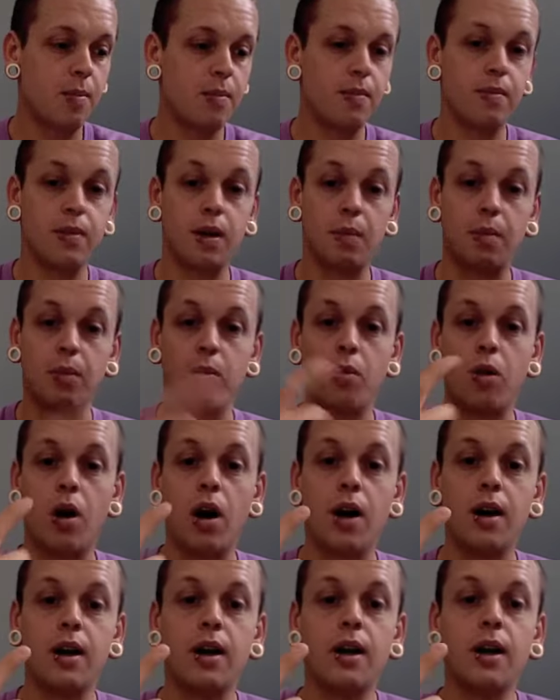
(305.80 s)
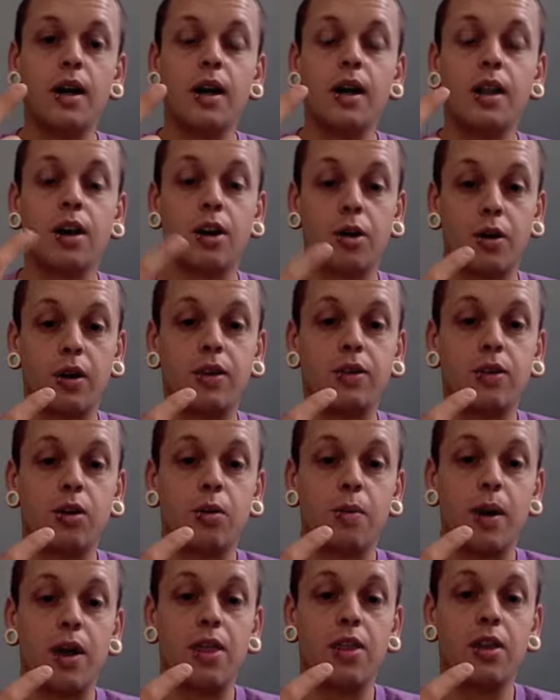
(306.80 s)
Number 1, the critical
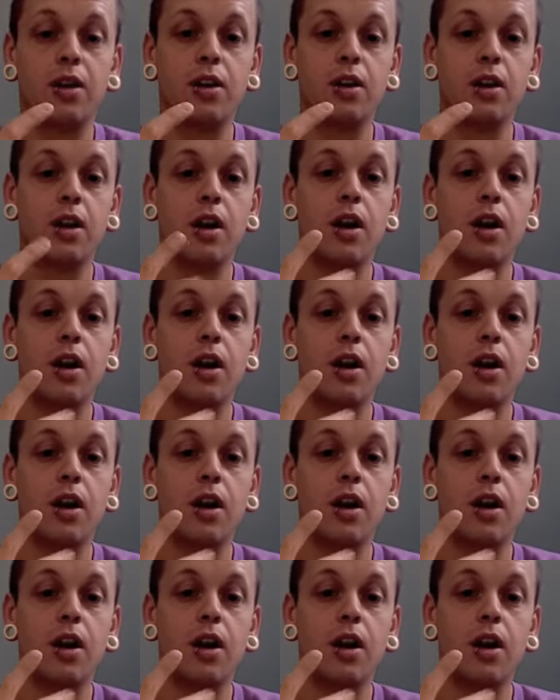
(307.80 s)
method.